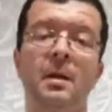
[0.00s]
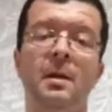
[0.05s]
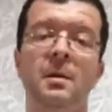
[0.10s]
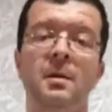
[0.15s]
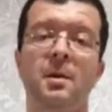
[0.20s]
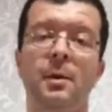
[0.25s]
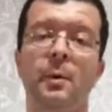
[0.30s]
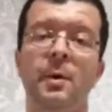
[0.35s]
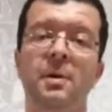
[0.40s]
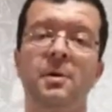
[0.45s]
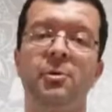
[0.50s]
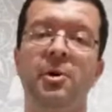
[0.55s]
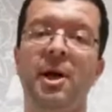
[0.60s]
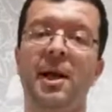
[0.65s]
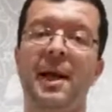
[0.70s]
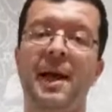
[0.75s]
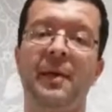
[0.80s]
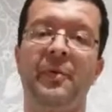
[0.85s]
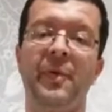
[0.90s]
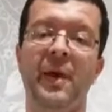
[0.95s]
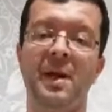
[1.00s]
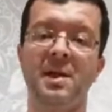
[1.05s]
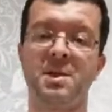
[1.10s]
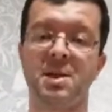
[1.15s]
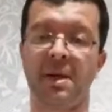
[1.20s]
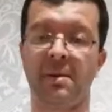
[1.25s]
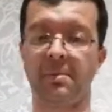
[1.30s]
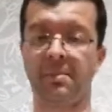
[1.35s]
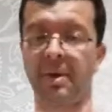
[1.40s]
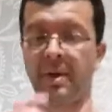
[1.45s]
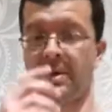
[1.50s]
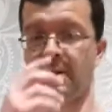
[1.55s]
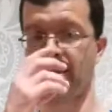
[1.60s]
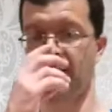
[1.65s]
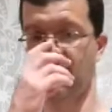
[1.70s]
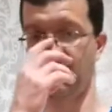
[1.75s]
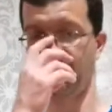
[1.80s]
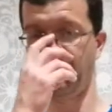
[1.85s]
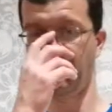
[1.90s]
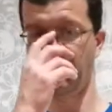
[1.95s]
So Israel had their champion
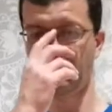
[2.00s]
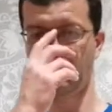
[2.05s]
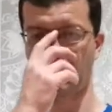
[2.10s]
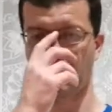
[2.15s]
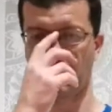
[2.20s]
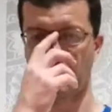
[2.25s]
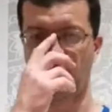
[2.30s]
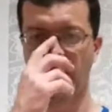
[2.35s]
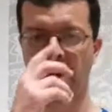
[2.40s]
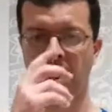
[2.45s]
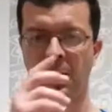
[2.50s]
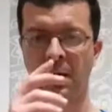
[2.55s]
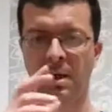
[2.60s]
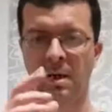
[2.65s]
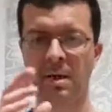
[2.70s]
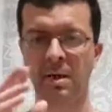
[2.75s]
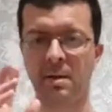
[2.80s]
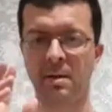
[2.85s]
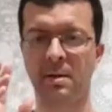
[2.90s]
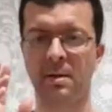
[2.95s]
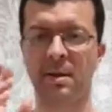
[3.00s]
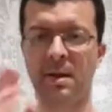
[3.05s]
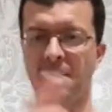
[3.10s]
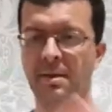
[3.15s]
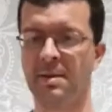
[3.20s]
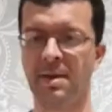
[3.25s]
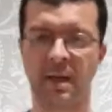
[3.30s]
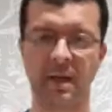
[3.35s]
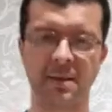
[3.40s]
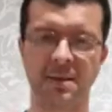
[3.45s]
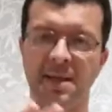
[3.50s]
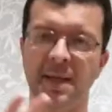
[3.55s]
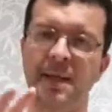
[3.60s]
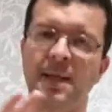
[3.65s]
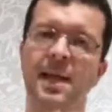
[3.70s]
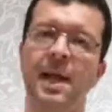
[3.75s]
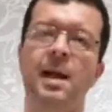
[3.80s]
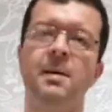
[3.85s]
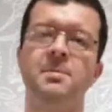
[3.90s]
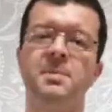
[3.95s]
David, but and, and he
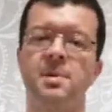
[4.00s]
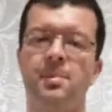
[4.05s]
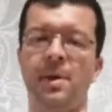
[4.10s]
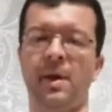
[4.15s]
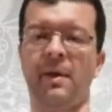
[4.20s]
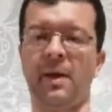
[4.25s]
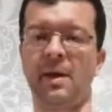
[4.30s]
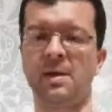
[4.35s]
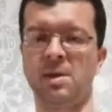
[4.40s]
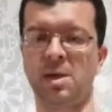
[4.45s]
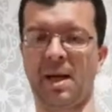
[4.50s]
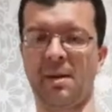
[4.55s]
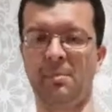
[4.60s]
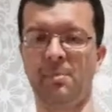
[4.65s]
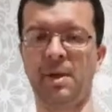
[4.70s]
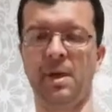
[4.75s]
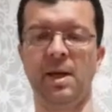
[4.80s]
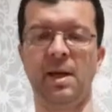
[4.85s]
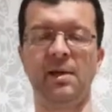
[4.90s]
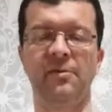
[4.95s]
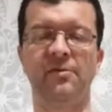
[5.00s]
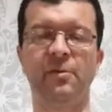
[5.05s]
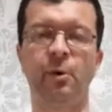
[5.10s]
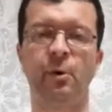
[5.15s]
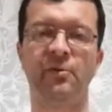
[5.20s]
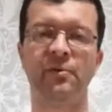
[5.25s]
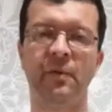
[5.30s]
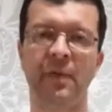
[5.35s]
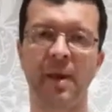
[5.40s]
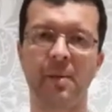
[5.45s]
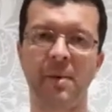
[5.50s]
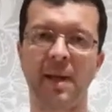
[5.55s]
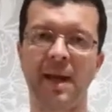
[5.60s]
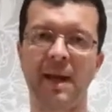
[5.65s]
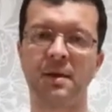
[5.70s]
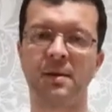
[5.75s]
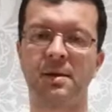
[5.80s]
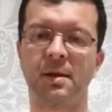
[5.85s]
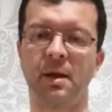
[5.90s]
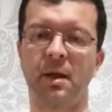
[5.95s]
came to be their champion. He fought for them
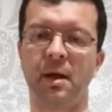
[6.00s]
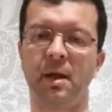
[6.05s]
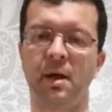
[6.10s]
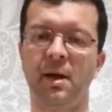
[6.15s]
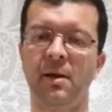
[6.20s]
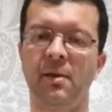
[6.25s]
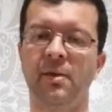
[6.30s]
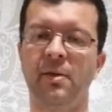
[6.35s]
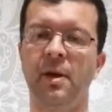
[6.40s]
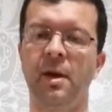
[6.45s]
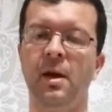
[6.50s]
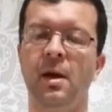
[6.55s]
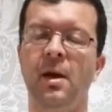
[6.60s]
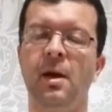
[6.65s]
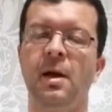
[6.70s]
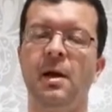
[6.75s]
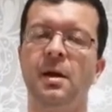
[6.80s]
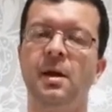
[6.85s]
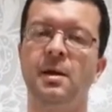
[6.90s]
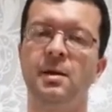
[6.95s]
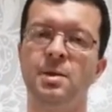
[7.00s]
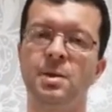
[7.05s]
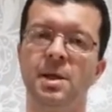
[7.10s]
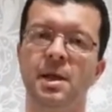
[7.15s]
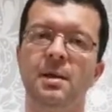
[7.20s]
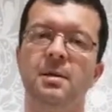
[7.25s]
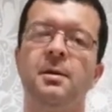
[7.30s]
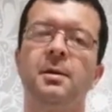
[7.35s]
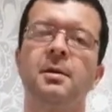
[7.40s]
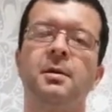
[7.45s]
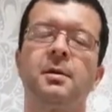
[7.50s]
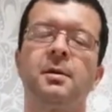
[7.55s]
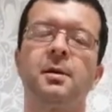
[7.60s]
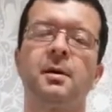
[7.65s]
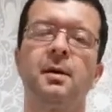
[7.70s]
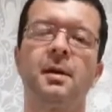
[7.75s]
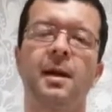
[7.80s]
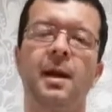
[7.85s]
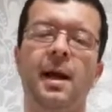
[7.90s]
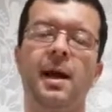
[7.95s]
against Goliath. Jesus
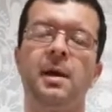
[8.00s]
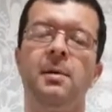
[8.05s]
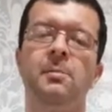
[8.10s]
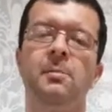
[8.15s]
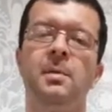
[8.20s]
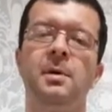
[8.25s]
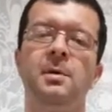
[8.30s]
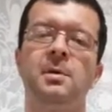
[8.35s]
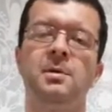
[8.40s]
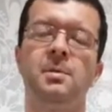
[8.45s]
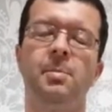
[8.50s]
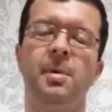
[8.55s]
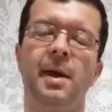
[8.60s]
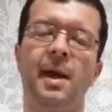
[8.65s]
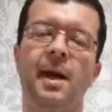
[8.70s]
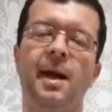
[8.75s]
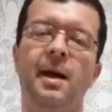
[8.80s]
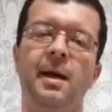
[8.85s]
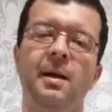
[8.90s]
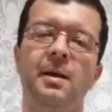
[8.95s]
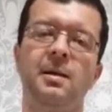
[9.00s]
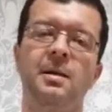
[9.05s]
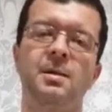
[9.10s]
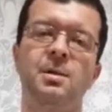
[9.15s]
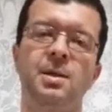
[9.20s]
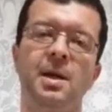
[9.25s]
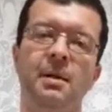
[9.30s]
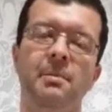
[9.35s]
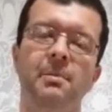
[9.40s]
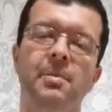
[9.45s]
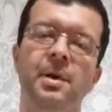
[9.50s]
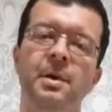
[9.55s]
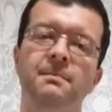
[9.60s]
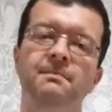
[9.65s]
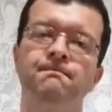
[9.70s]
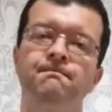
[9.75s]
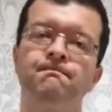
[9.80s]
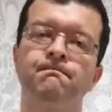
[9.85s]
came to be our champion.